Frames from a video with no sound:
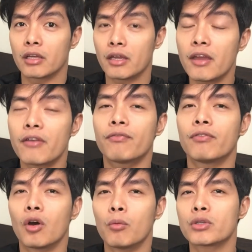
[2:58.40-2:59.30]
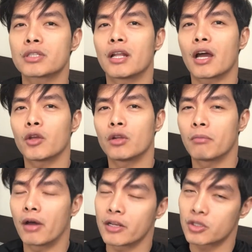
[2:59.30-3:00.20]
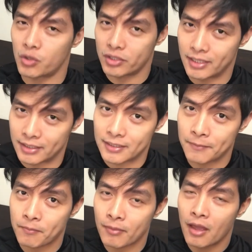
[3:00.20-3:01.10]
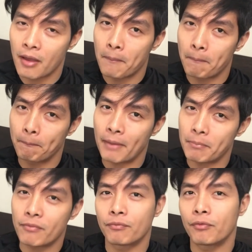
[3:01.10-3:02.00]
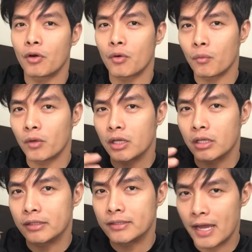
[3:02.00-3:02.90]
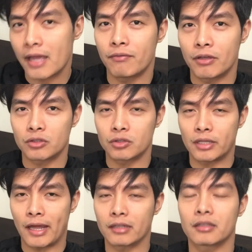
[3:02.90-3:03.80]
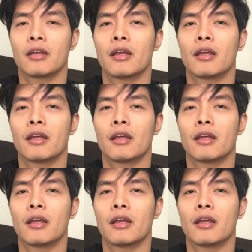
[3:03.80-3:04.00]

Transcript: if naubusan na kayo ng mga resources. But before we dive into that,